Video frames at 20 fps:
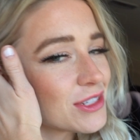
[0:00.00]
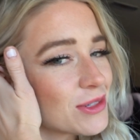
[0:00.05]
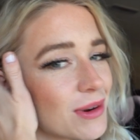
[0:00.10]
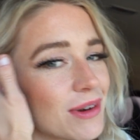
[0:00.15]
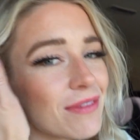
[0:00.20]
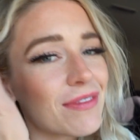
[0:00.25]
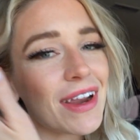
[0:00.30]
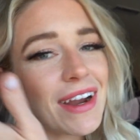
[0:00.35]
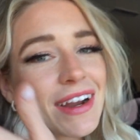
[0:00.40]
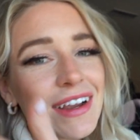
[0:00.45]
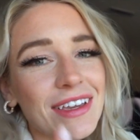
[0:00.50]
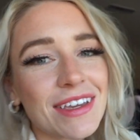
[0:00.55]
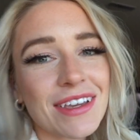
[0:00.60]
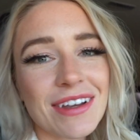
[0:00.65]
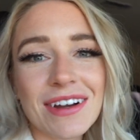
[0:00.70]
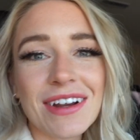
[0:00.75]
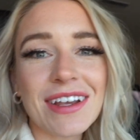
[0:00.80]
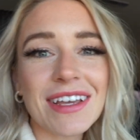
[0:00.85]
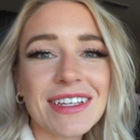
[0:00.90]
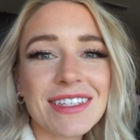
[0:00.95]
you are very
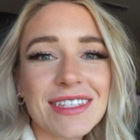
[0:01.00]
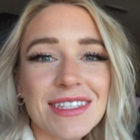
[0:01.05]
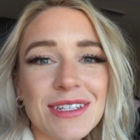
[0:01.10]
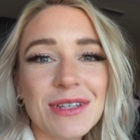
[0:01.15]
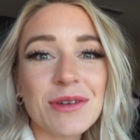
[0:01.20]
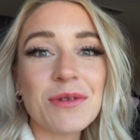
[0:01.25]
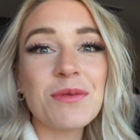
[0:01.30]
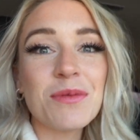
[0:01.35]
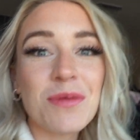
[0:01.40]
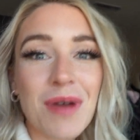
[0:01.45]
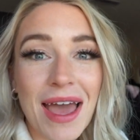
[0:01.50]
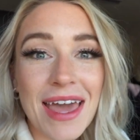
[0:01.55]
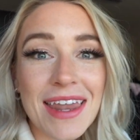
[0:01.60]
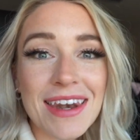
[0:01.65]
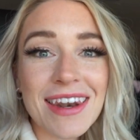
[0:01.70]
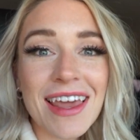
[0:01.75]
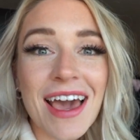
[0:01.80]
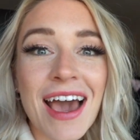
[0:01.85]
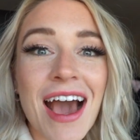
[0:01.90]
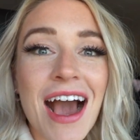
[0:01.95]
curious to
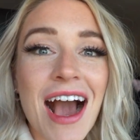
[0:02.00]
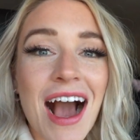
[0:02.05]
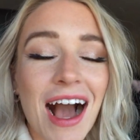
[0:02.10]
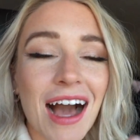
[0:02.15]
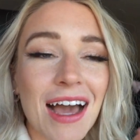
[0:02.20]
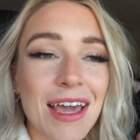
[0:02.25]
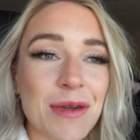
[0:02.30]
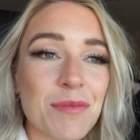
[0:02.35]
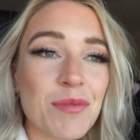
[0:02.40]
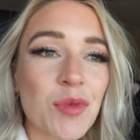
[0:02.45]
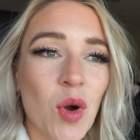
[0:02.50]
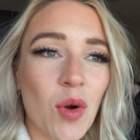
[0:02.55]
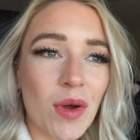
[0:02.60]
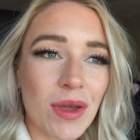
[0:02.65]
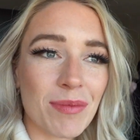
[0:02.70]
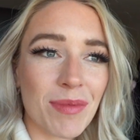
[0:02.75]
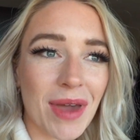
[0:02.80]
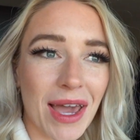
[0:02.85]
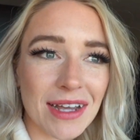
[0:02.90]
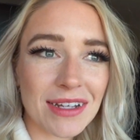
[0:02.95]
when I am
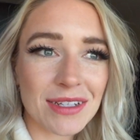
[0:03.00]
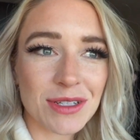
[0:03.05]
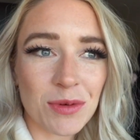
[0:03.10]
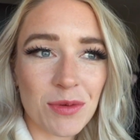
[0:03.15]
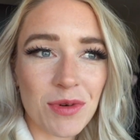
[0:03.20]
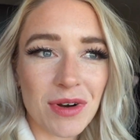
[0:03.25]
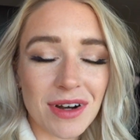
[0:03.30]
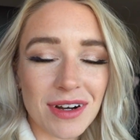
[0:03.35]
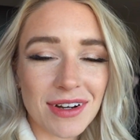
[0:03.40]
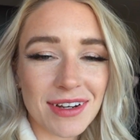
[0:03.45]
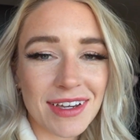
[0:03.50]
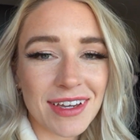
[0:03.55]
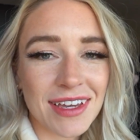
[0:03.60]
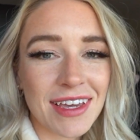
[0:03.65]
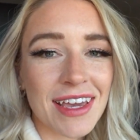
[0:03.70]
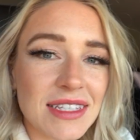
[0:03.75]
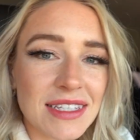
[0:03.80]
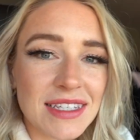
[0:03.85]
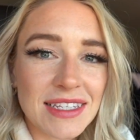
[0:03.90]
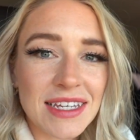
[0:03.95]
going back to work
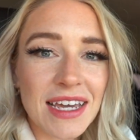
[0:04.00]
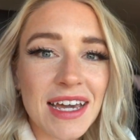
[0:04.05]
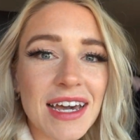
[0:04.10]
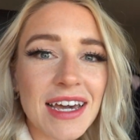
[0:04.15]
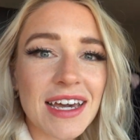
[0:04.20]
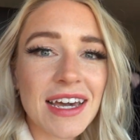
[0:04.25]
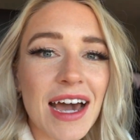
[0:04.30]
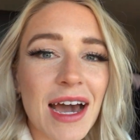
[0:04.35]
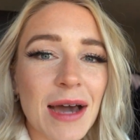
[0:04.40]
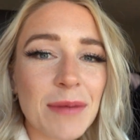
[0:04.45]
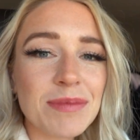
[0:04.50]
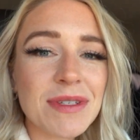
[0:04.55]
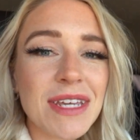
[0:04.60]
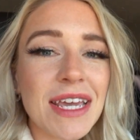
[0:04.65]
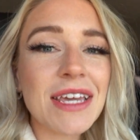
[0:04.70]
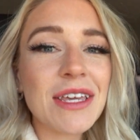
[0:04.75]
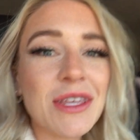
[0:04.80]
to update